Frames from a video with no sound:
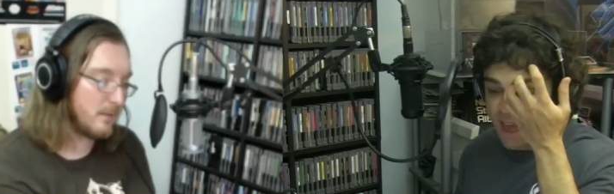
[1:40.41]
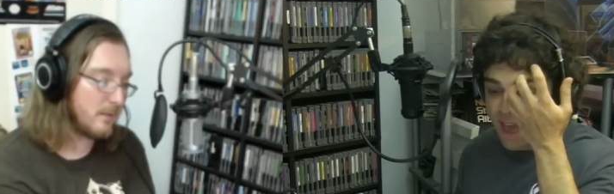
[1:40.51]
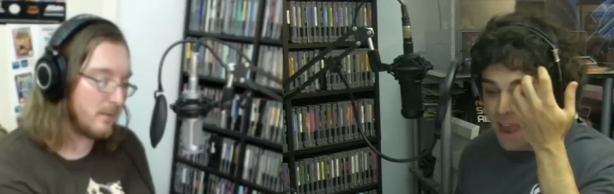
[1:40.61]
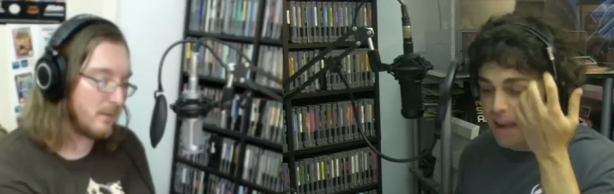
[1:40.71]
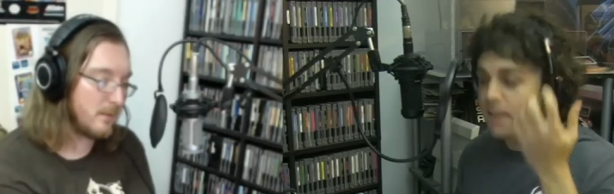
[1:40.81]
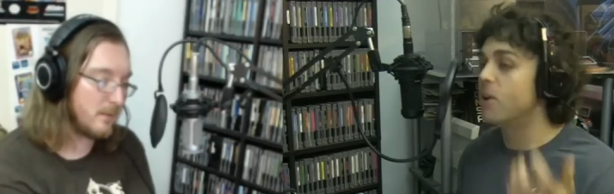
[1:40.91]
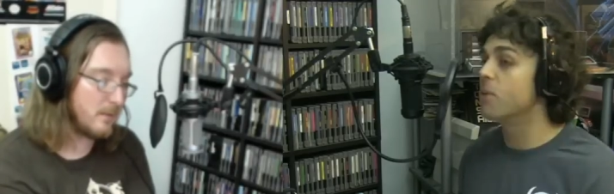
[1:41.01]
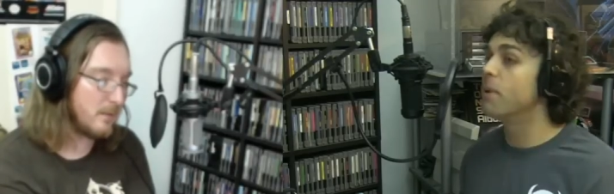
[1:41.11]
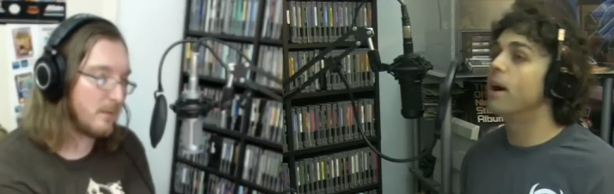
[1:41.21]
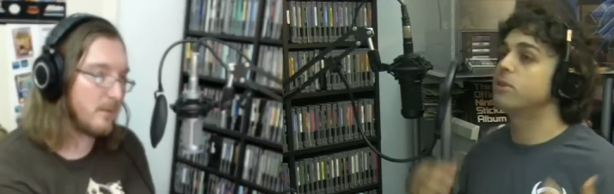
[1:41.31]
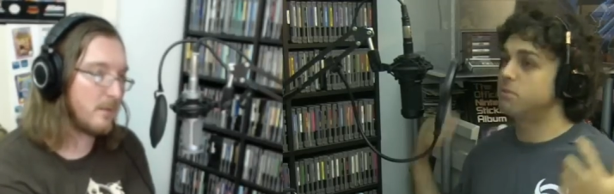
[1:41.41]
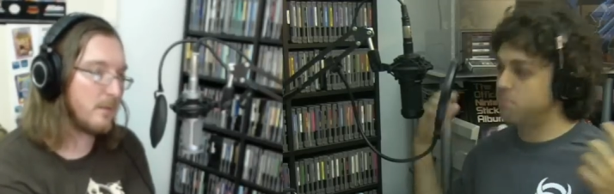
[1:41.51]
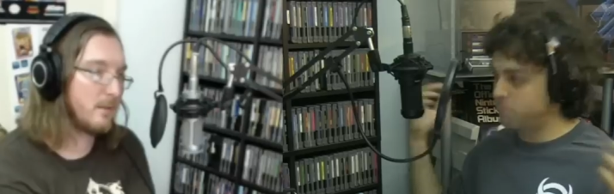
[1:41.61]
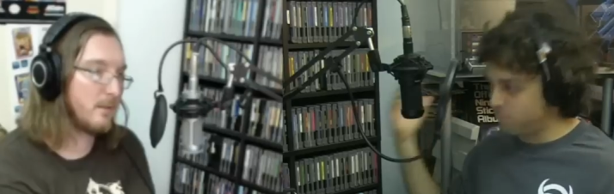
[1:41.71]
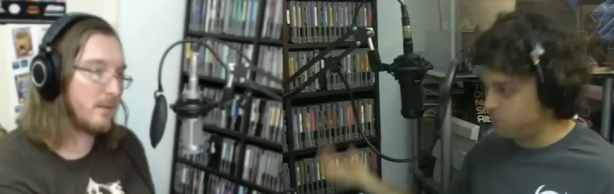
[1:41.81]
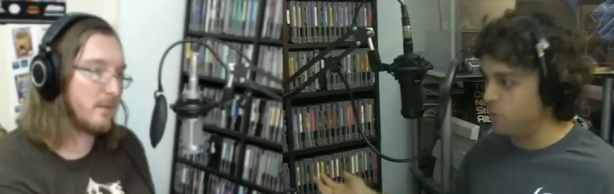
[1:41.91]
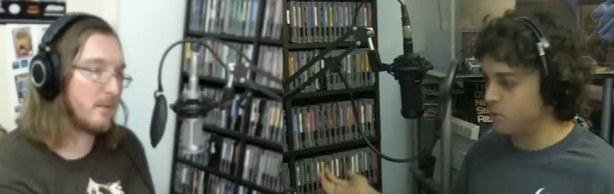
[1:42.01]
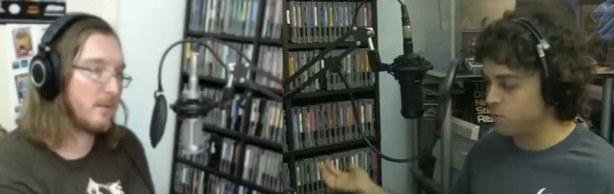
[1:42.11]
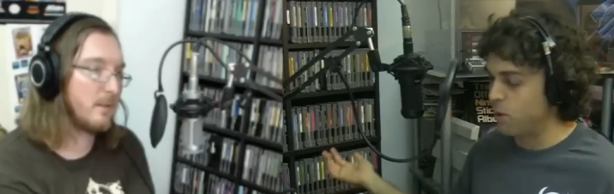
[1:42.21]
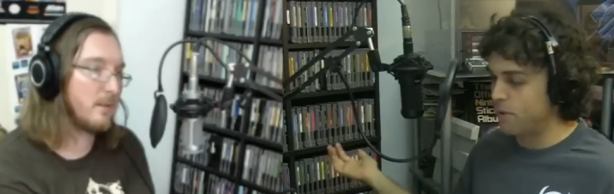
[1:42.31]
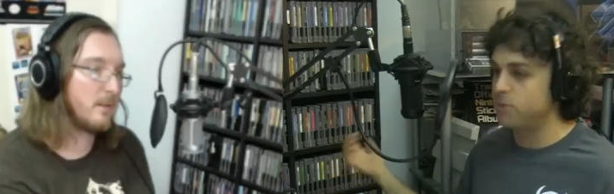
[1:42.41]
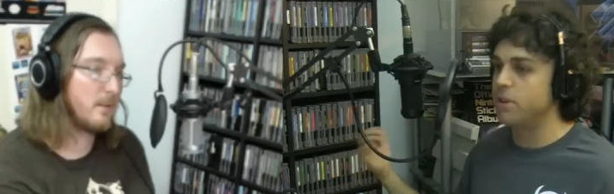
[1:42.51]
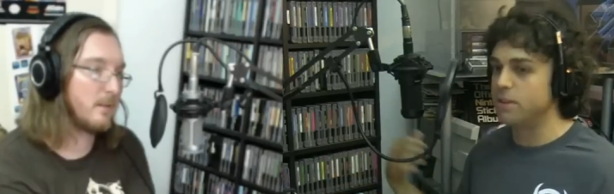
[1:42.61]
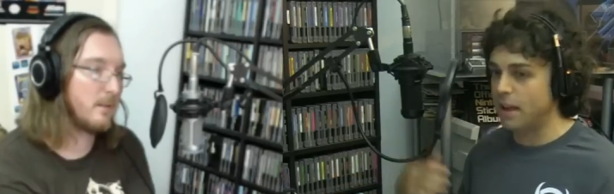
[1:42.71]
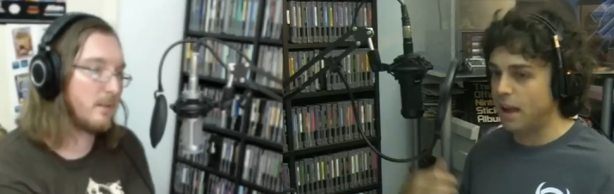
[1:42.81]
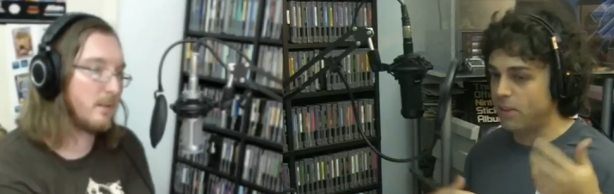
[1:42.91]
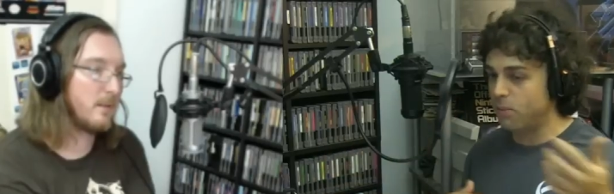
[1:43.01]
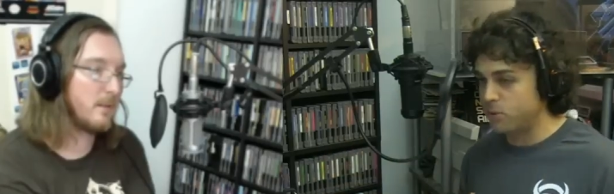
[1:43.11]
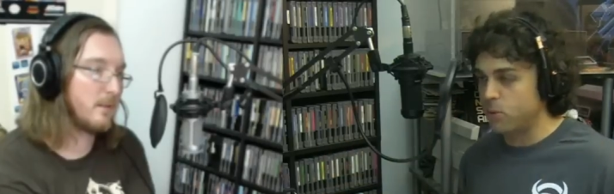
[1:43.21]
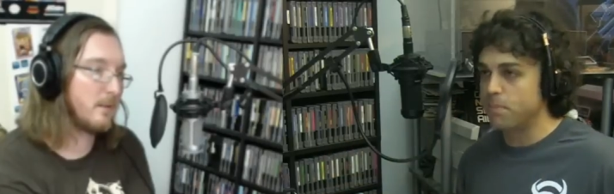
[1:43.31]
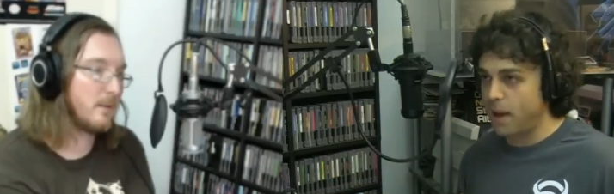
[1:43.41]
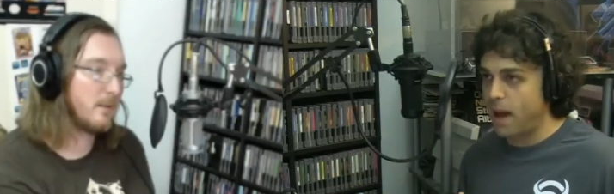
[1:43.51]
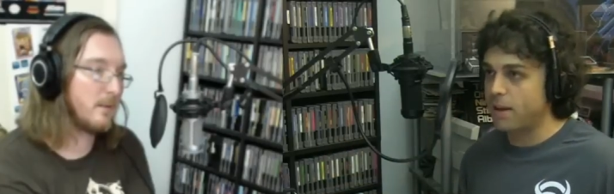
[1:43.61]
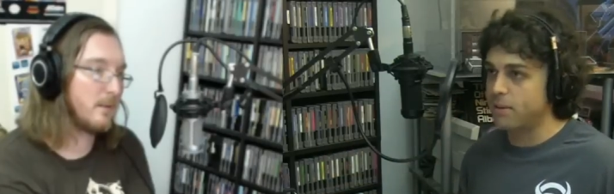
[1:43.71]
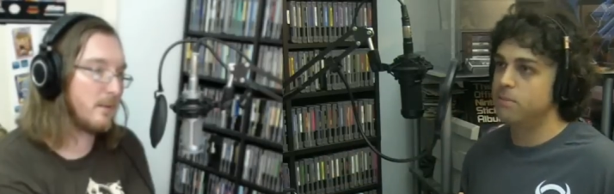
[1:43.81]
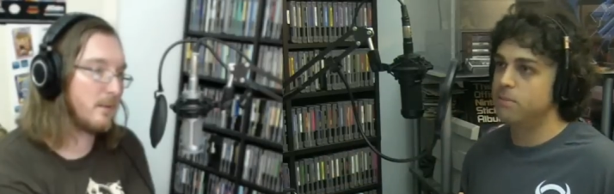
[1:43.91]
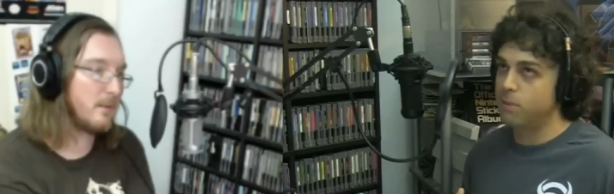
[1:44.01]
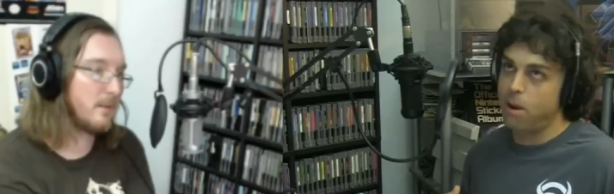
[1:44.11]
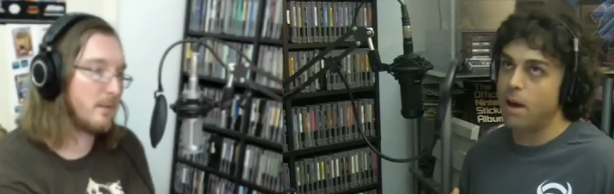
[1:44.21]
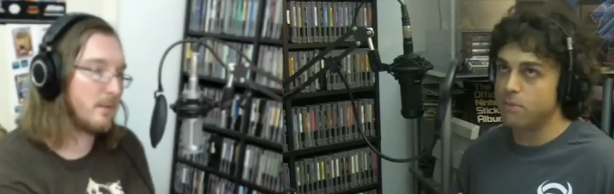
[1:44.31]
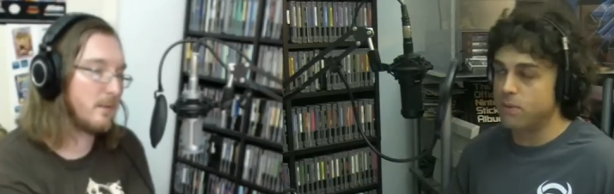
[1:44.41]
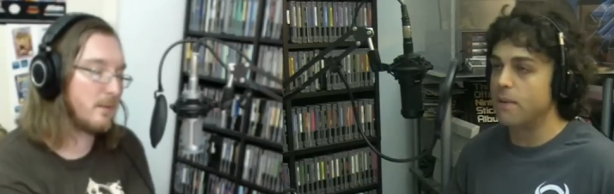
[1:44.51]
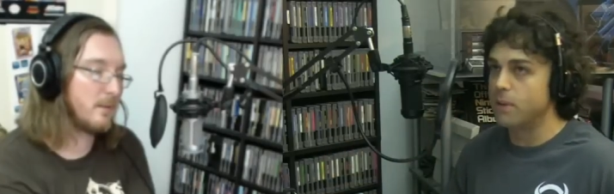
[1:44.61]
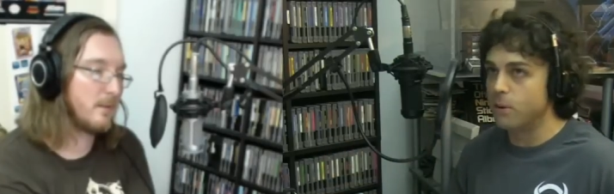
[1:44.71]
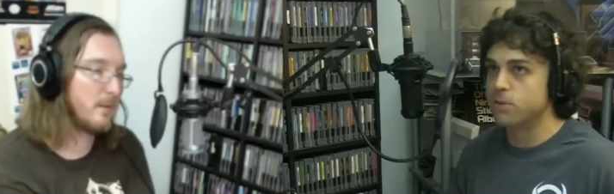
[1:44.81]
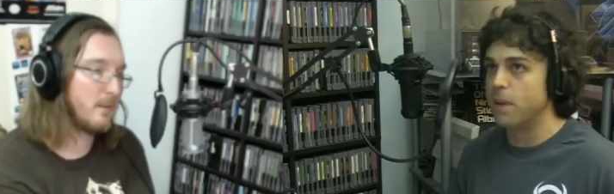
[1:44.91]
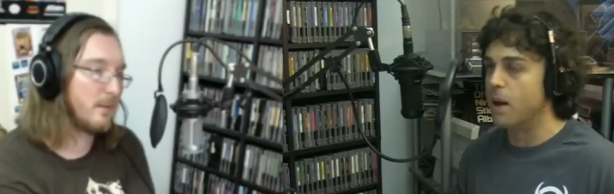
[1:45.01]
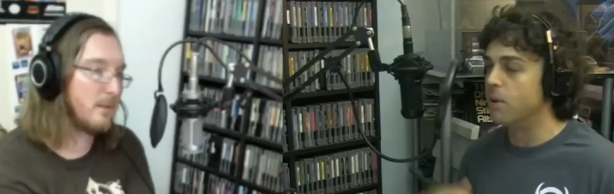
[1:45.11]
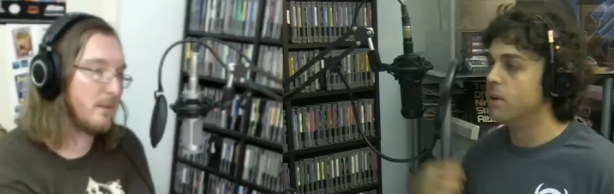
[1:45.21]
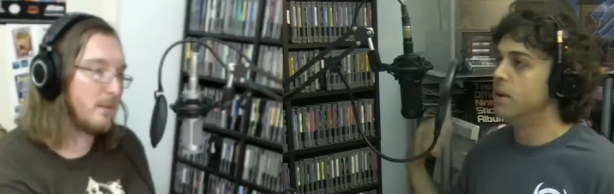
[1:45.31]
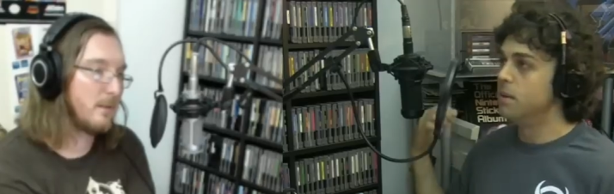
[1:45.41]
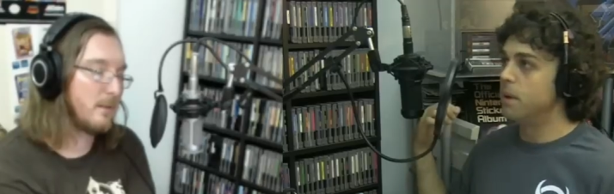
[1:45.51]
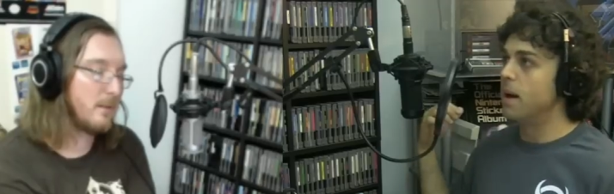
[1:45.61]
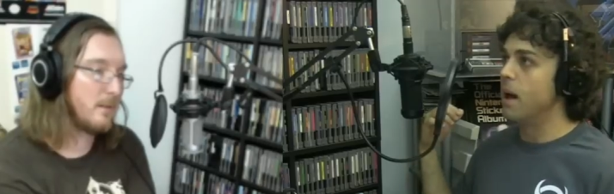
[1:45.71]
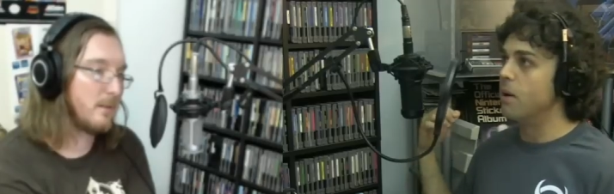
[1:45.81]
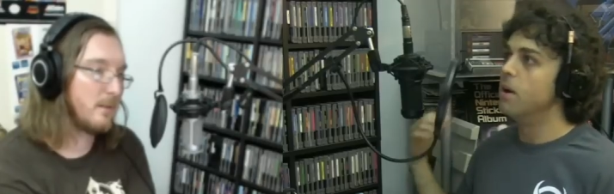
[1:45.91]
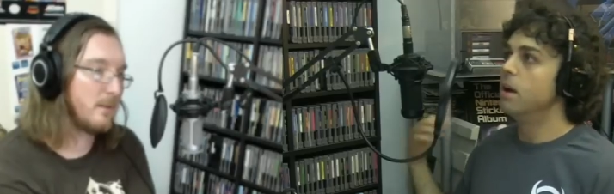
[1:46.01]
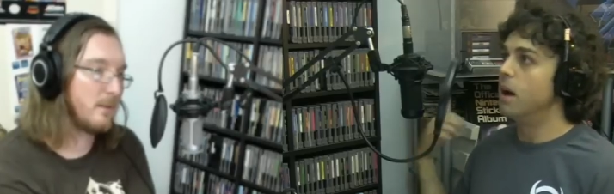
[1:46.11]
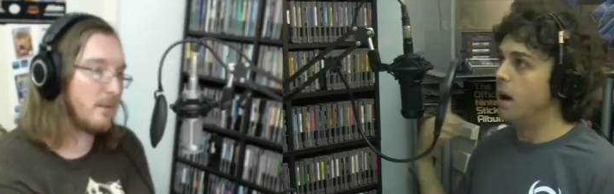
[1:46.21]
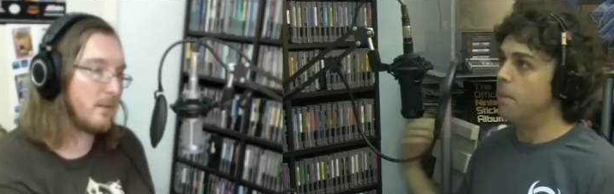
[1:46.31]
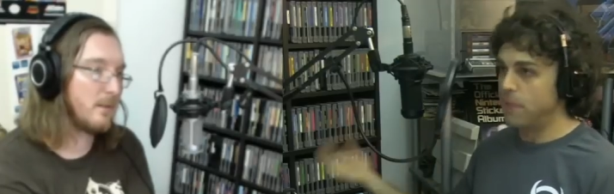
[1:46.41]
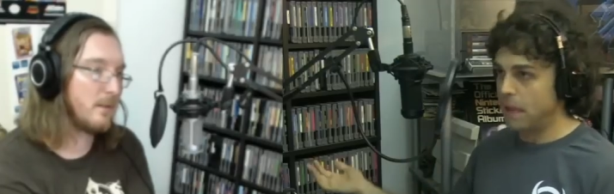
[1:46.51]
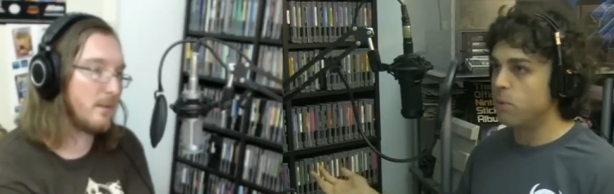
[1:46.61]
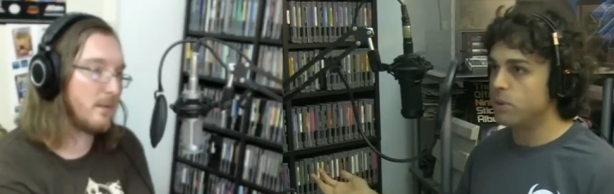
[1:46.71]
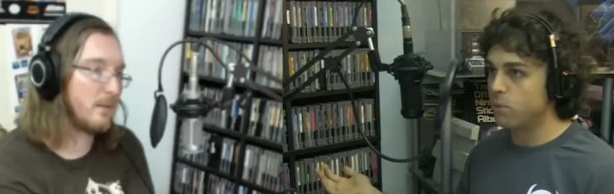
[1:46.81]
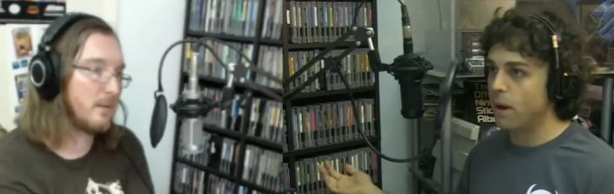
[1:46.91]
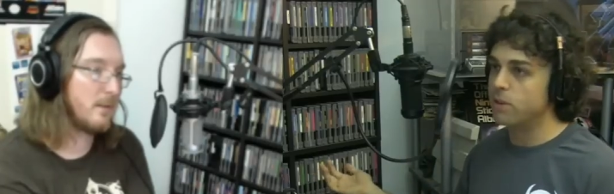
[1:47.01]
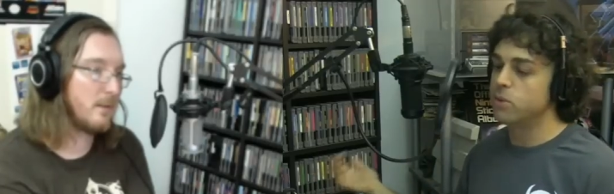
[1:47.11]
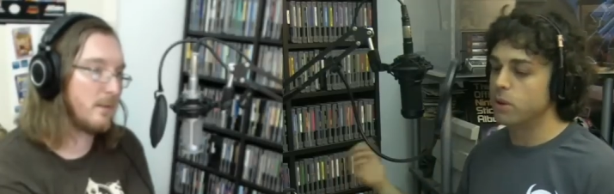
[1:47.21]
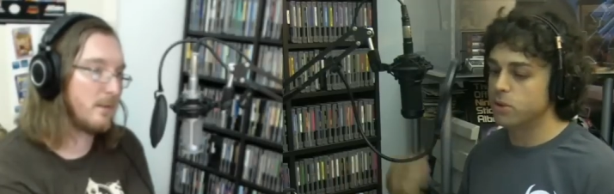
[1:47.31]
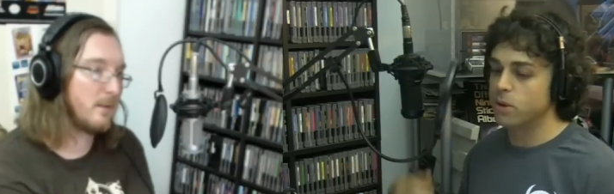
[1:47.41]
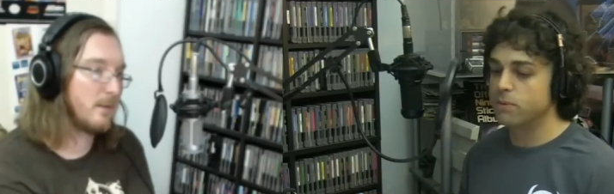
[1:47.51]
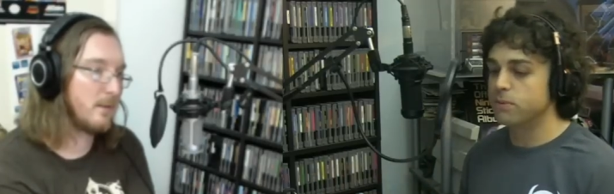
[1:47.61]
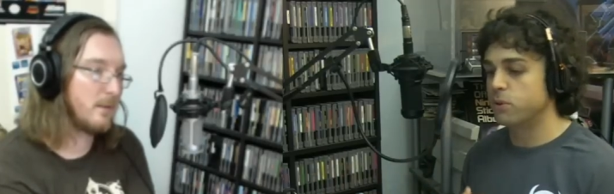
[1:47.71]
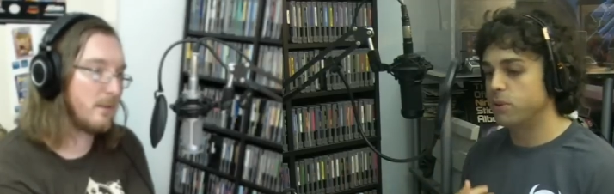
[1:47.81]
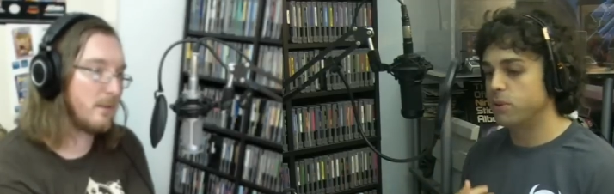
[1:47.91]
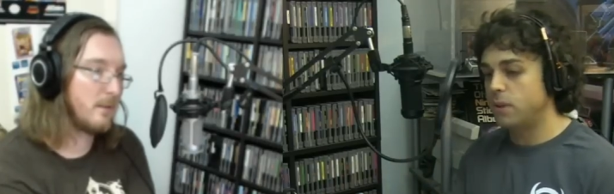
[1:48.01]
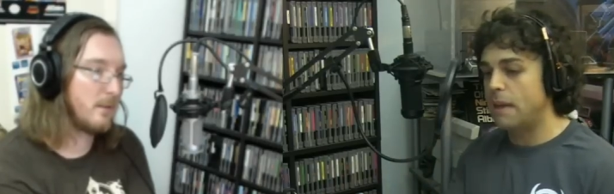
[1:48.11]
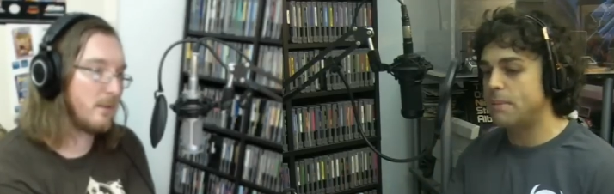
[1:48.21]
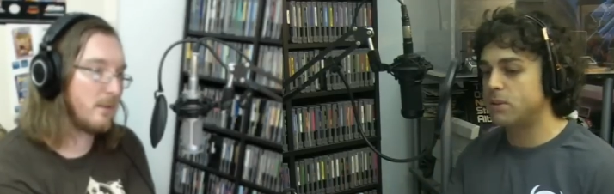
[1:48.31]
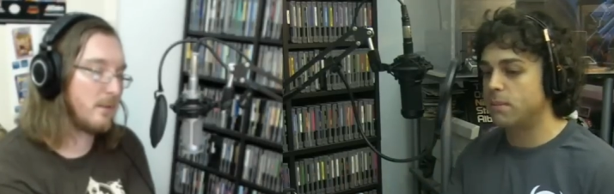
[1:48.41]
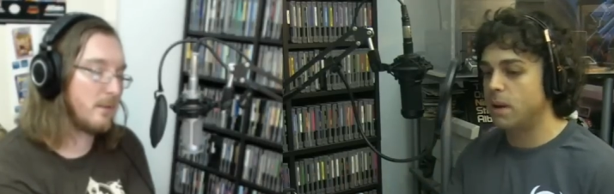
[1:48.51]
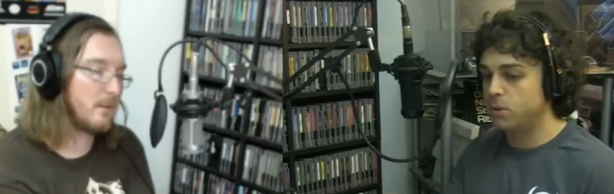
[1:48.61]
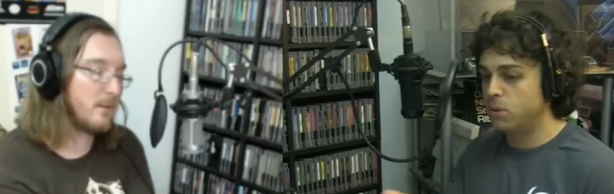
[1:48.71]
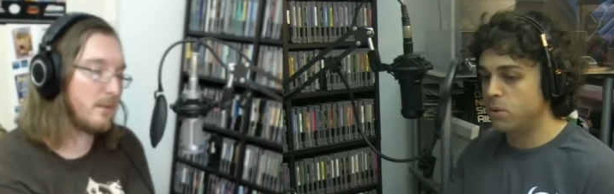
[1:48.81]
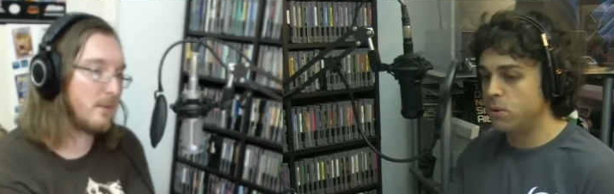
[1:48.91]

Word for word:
Speaker 1: And Gearbox, which rightfully they had the rights going back for probably five years from now, by now, um, they win the rights to it. So so this game that's coming out, Duke